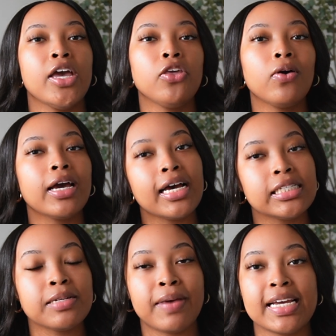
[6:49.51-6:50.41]
you can
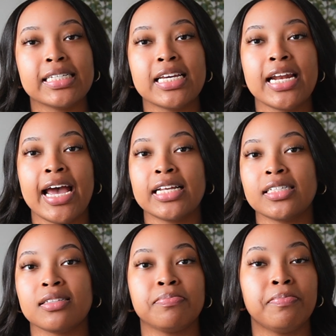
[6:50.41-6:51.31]
customize it
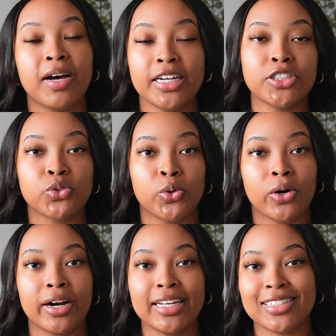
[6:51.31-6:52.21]
as much
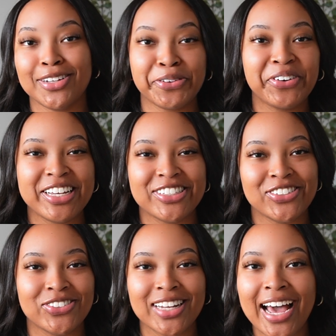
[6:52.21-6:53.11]
or as little as
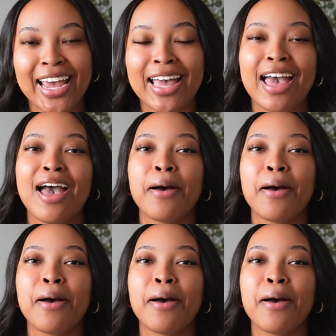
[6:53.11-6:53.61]
you'd like.